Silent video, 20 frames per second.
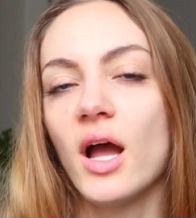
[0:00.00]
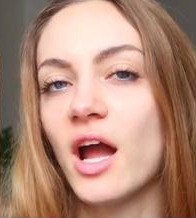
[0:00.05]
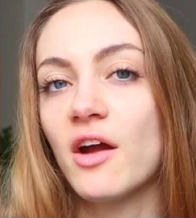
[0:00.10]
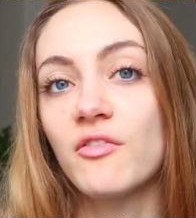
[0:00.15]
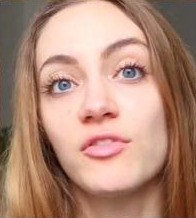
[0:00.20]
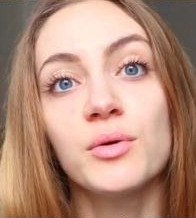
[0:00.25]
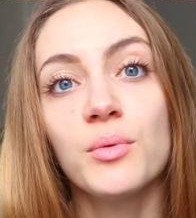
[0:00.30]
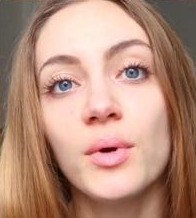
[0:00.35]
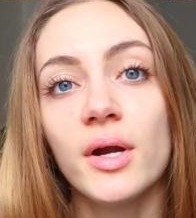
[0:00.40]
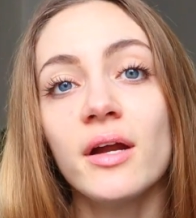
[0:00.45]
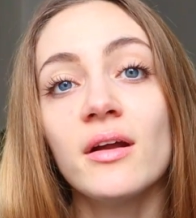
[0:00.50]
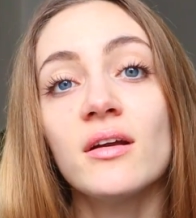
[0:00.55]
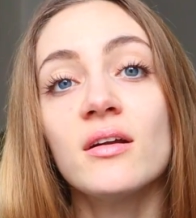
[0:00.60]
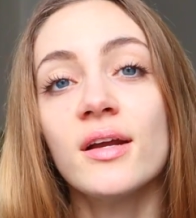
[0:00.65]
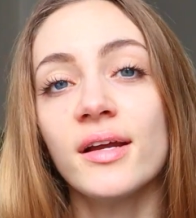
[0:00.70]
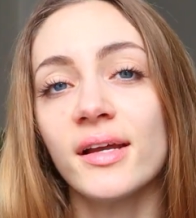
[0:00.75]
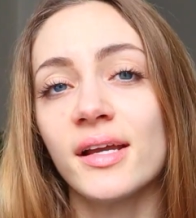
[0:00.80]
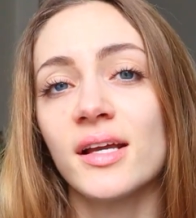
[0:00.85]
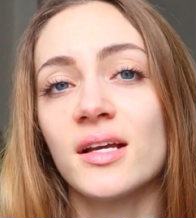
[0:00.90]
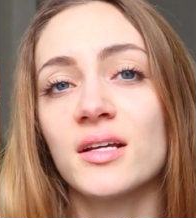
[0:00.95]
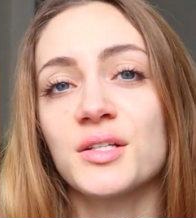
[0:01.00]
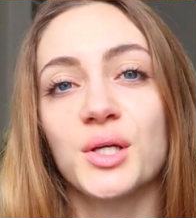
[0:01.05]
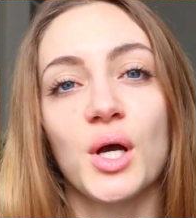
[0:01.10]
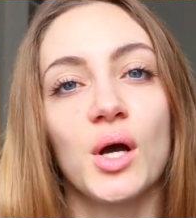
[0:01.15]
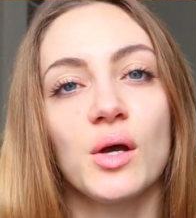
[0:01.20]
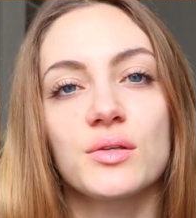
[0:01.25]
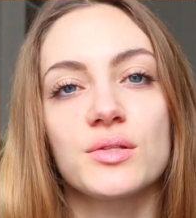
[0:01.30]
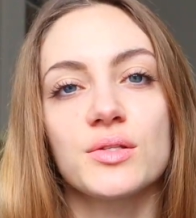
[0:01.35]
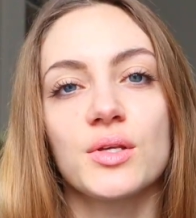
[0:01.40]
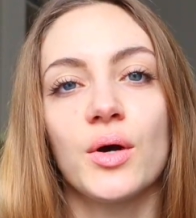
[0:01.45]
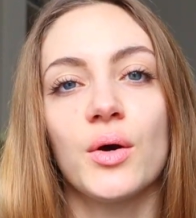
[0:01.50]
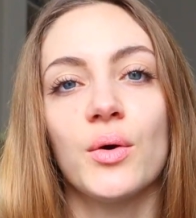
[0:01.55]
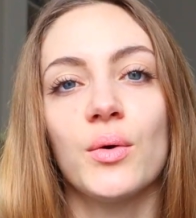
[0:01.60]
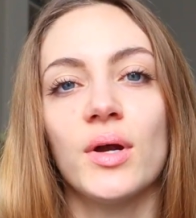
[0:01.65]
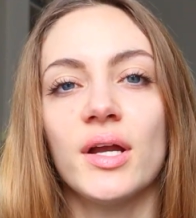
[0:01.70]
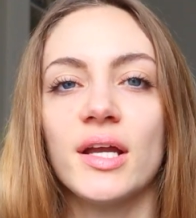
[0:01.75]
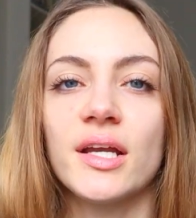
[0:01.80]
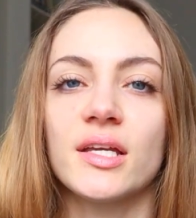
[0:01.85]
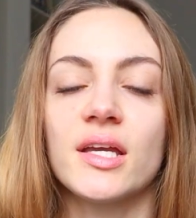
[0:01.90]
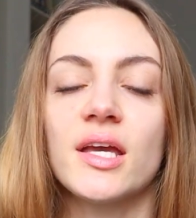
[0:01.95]
everywhere, and
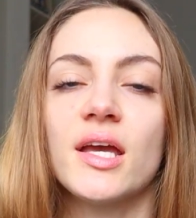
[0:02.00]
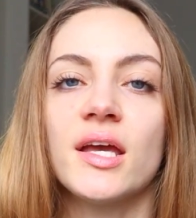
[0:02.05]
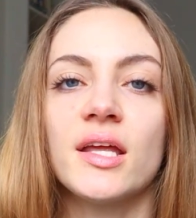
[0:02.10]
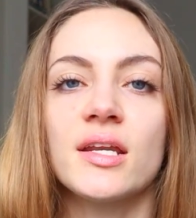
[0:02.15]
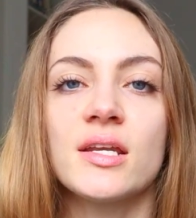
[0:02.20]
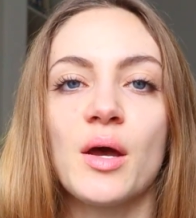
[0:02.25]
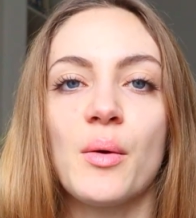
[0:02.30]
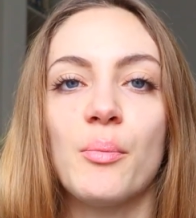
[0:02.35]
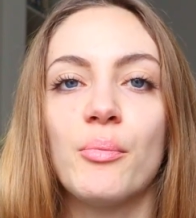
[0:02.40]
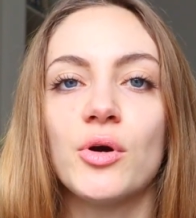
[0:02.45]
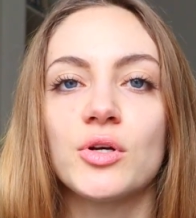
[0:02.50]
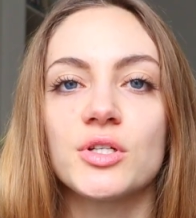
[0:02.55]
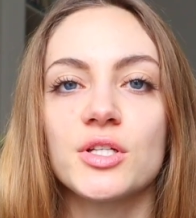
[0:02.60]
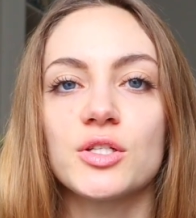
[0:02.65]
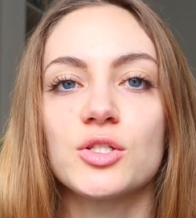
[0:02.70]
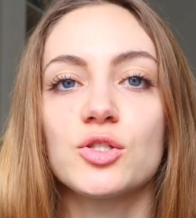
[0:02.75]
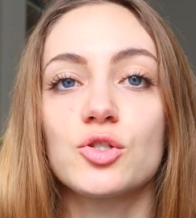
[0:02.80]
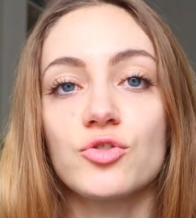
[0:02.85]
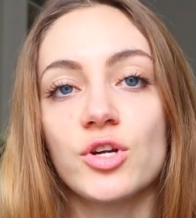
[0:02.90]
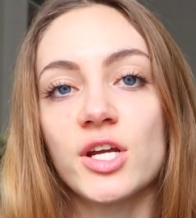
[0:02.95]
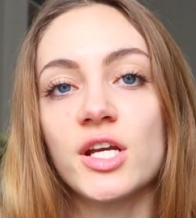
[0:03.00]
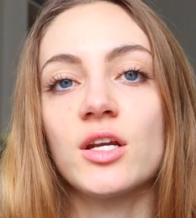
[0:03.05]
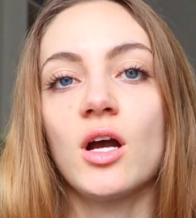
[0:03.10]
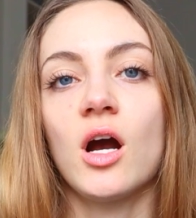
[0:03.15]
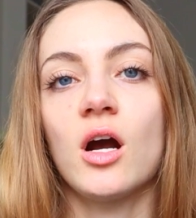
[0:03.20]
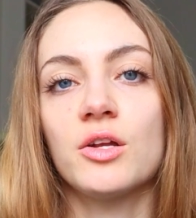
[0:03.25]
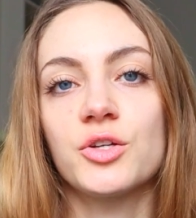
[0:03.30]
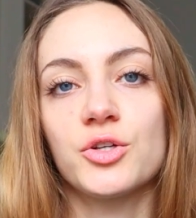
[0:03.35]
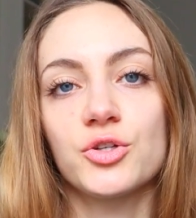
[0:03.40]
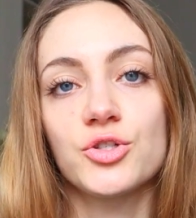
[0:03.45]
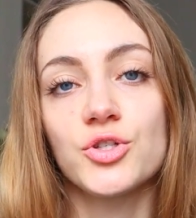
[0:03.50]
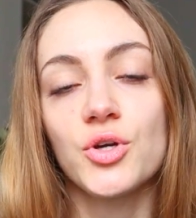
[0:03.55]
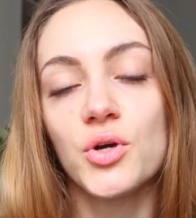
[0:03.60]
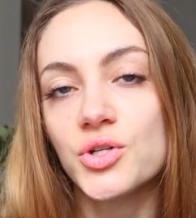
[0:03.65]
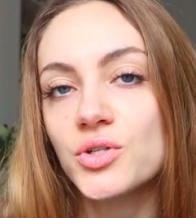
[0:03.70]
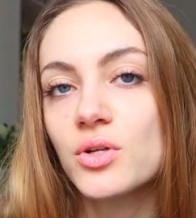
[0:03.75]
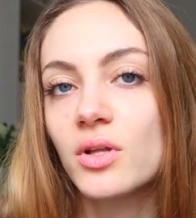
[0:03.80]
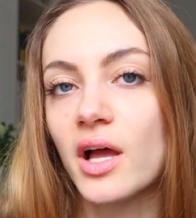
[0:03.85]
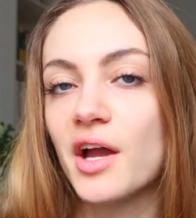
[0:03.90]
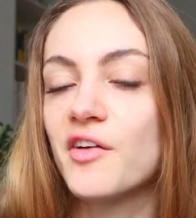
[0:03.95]
also it can put a strain on your
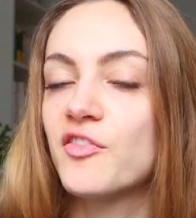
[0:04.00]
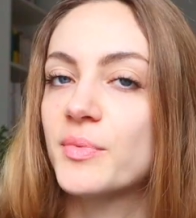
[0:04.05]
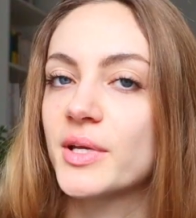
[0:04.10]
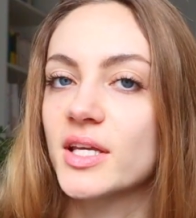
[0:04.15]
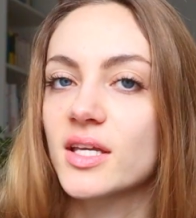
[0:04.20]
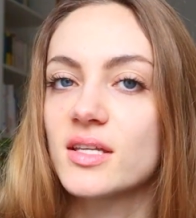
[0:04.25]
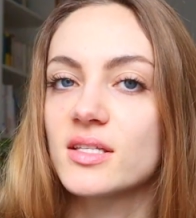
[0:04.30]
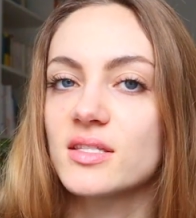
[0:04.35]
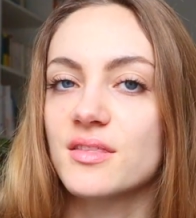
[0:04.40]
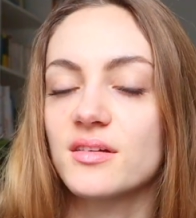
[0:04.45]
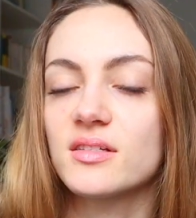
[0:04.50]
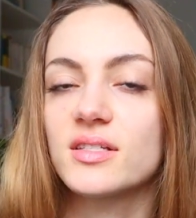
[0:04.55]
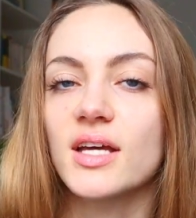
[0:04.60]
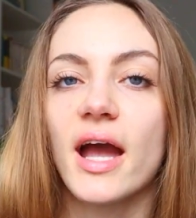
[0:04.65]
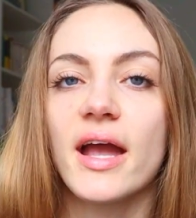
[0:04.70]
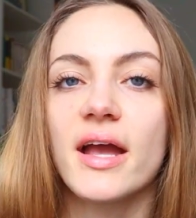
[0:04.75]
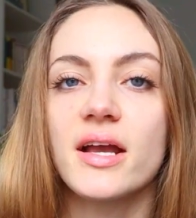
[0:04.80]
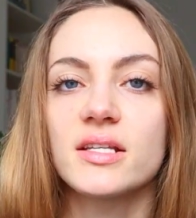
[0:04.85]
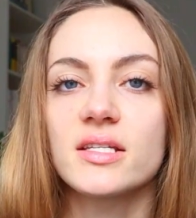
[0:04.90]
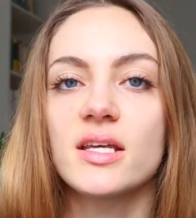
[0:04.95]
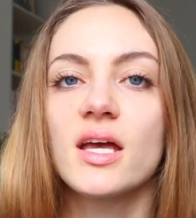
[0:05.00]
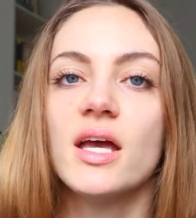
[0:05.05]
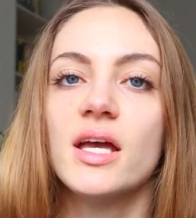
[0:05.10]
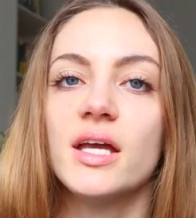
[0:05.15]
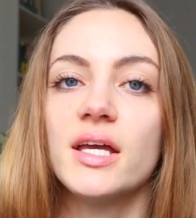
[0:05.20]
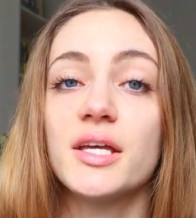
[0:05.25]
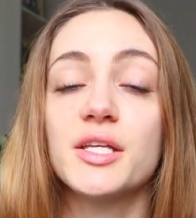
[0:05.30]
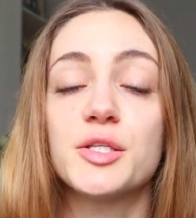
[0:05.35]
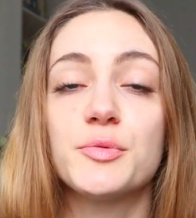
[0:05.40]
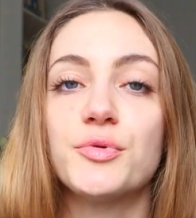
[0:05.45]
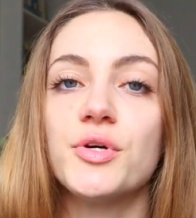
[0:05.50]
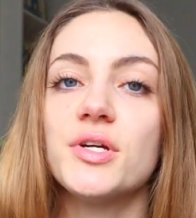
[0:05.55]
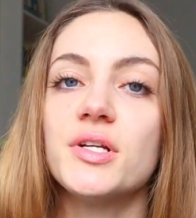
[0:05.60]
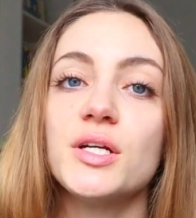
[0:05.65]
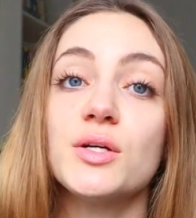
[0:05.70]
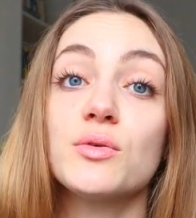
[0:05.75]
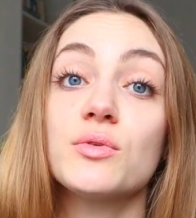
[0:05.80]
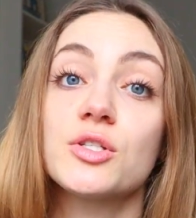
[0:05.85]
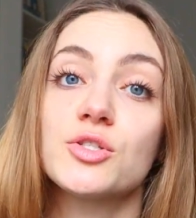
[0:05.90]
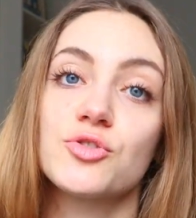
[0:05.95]
social life because the diet is
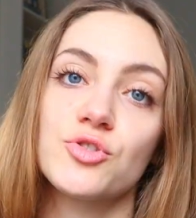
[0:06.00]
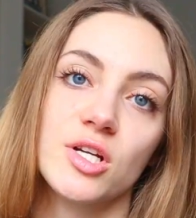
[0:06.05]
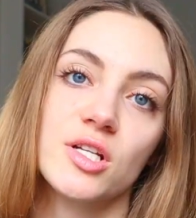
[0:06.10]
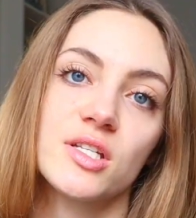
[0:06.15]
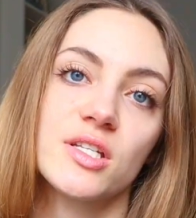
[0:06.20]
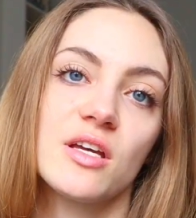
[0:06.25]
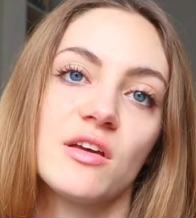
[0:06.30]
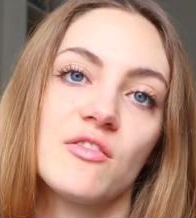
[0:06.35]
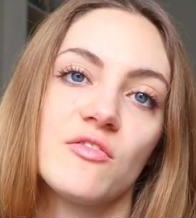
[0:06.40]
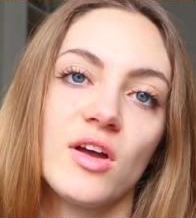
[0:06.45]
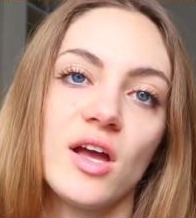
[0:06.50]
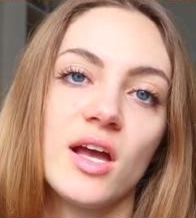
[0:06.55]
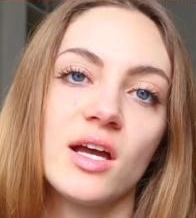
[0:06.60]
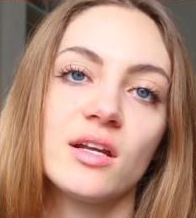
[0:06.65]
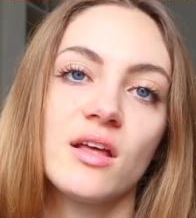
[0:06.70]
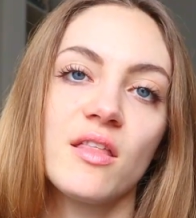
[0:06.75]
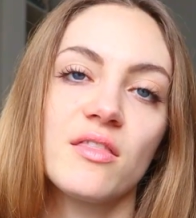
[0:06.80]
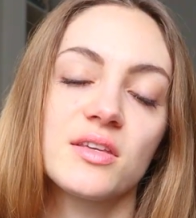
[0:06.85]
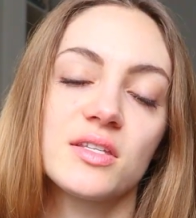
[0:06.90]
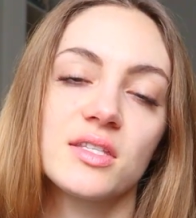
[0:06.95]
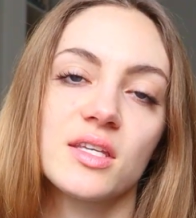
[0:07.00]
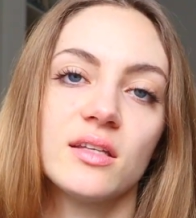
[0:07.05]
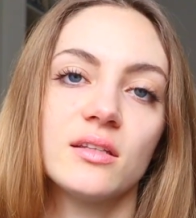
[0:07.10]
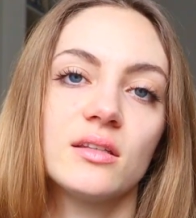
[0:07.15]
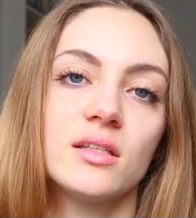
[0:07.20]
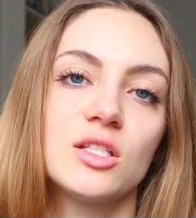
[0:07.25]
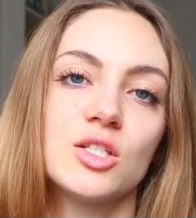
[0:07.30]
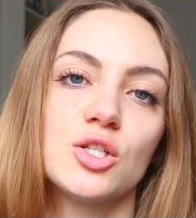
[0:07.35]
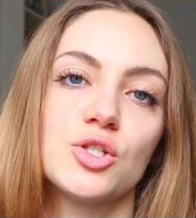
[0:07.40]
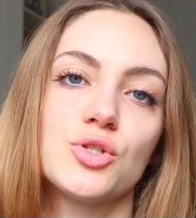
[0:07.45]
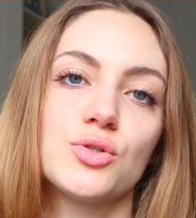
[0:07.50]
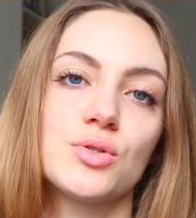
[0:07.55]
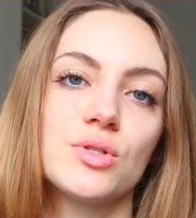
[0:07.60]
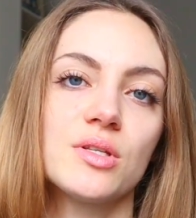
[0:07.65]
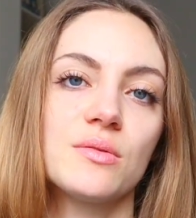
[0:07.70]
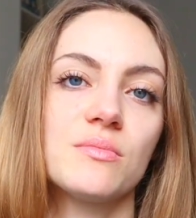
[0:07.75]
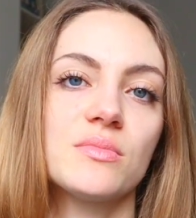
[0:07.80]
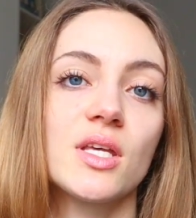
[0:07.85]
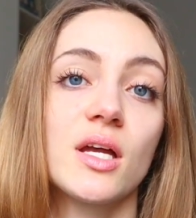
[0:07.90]
pretty restrictive and this can lead to some